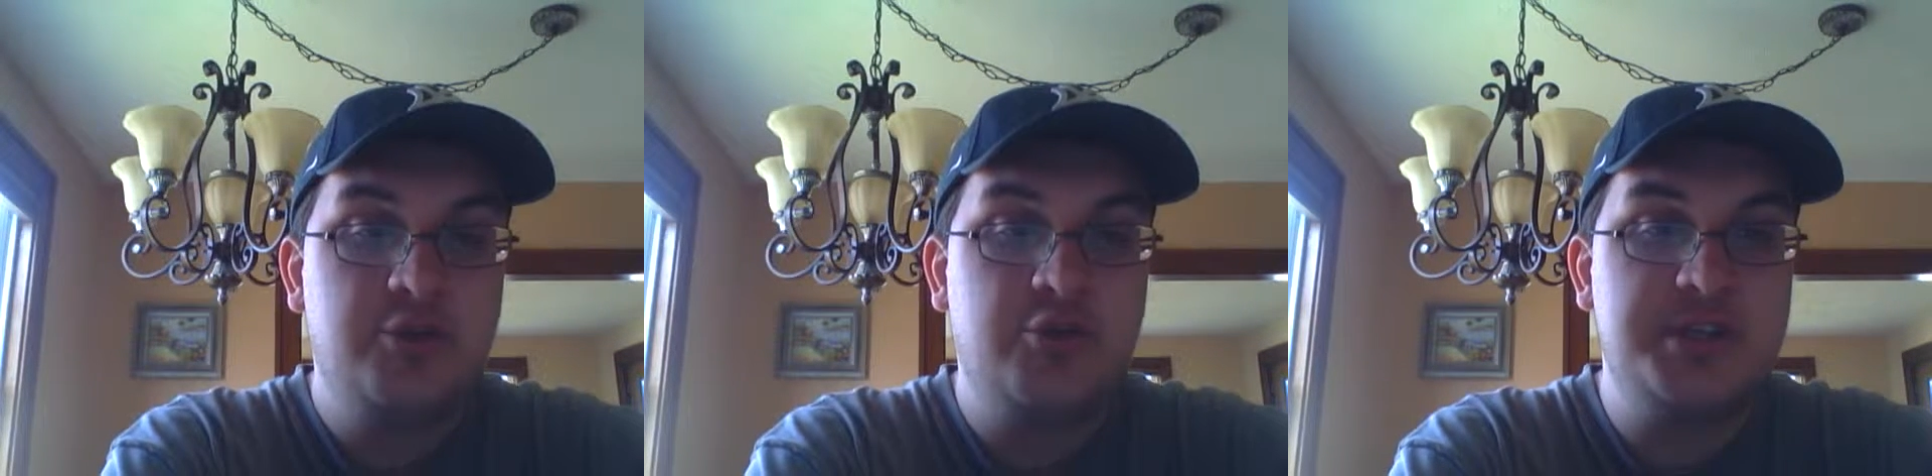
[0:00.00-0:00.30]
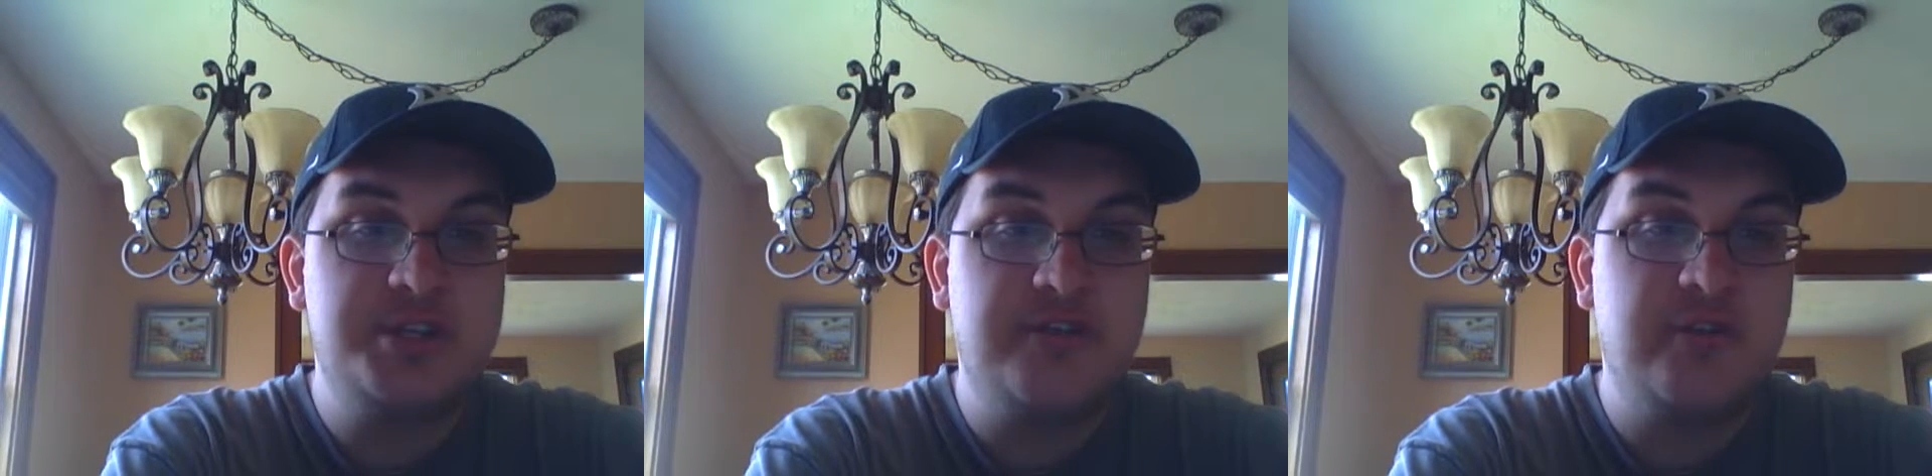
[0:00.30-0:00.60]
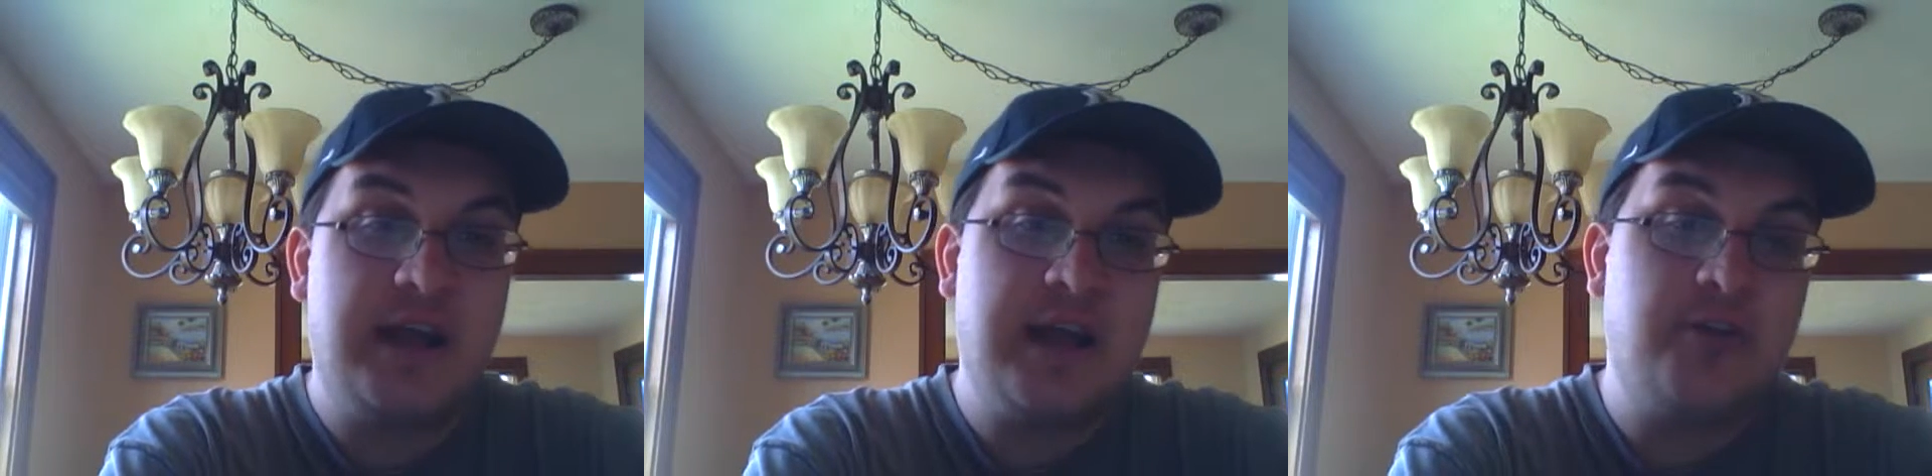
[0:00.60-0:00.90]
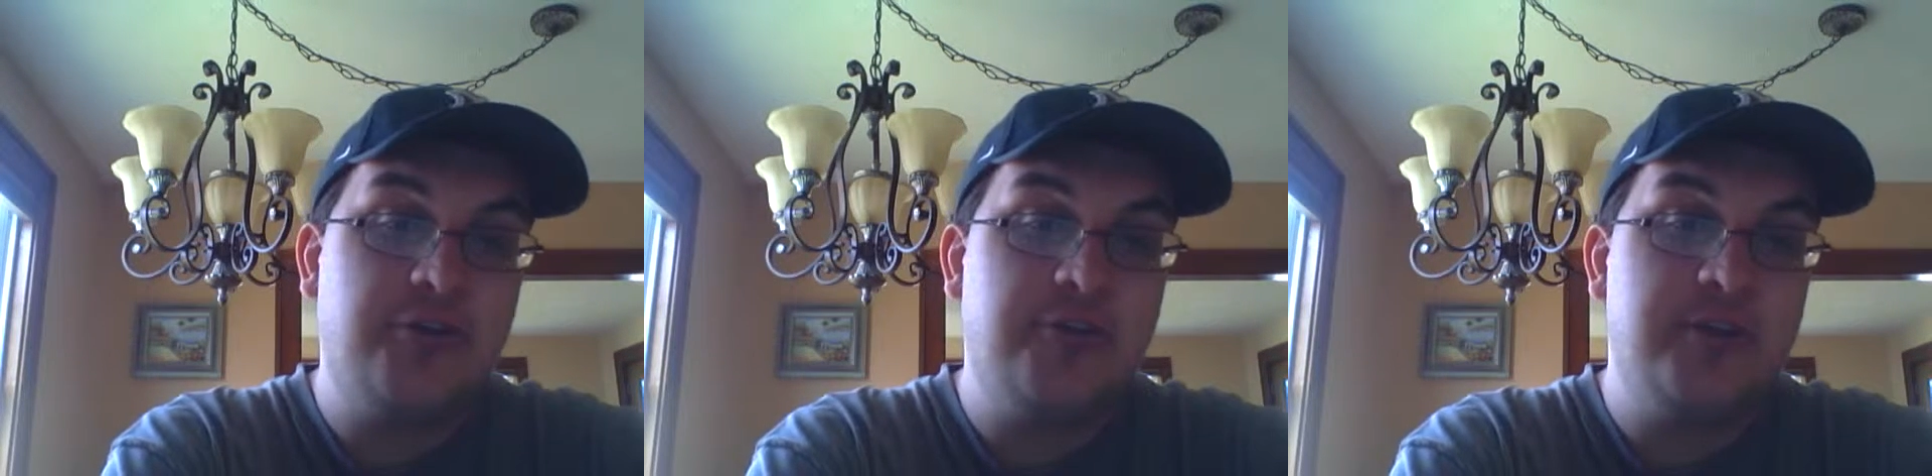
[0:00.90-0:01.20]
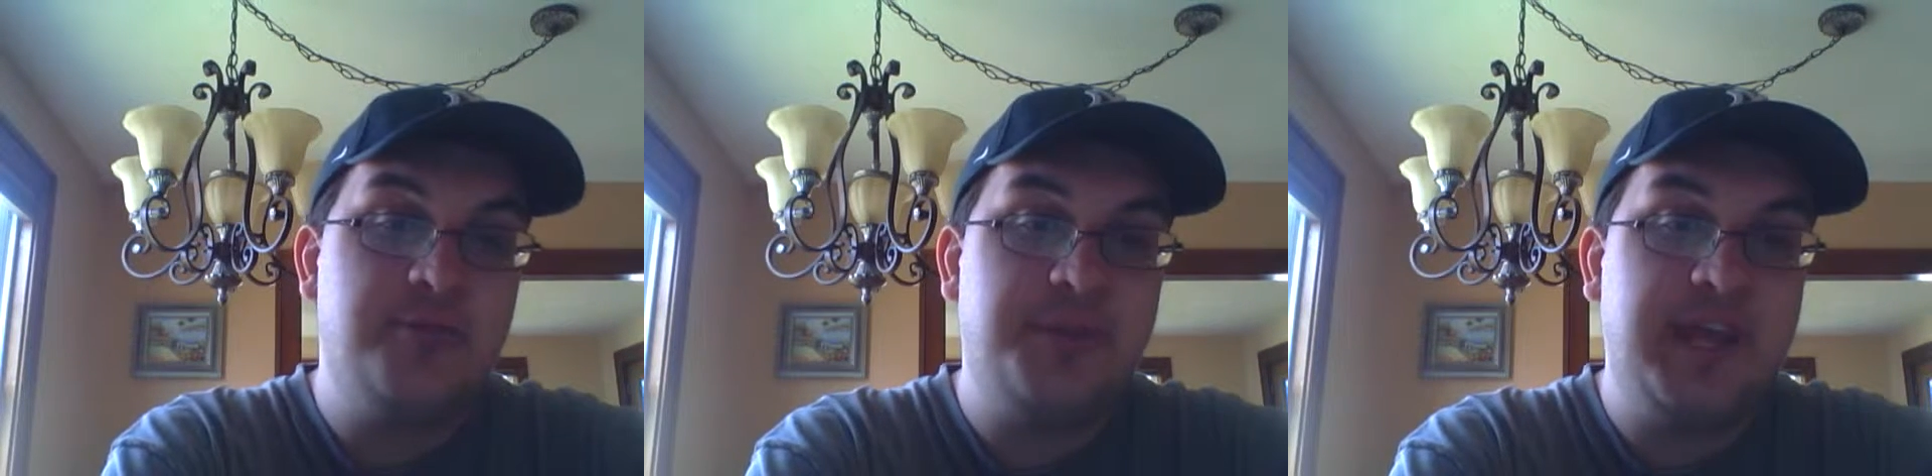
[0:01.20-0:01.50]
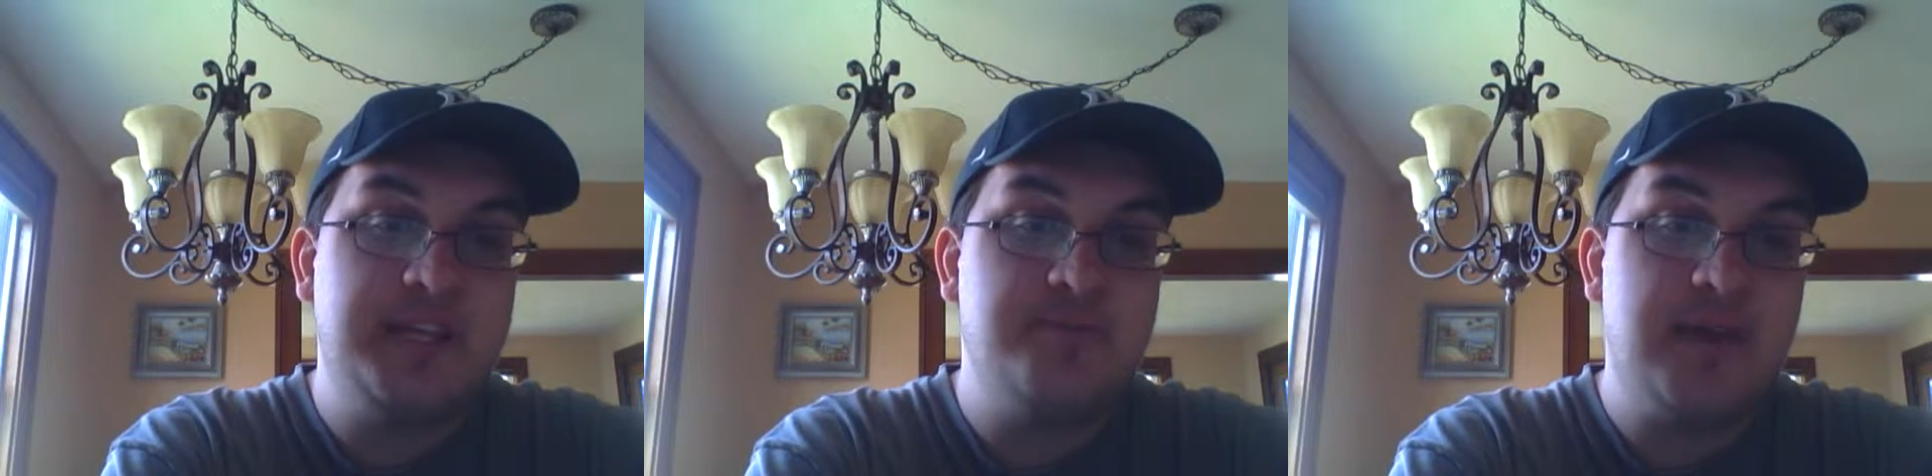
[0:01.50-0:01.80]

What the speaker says: Christopher Eccleston plays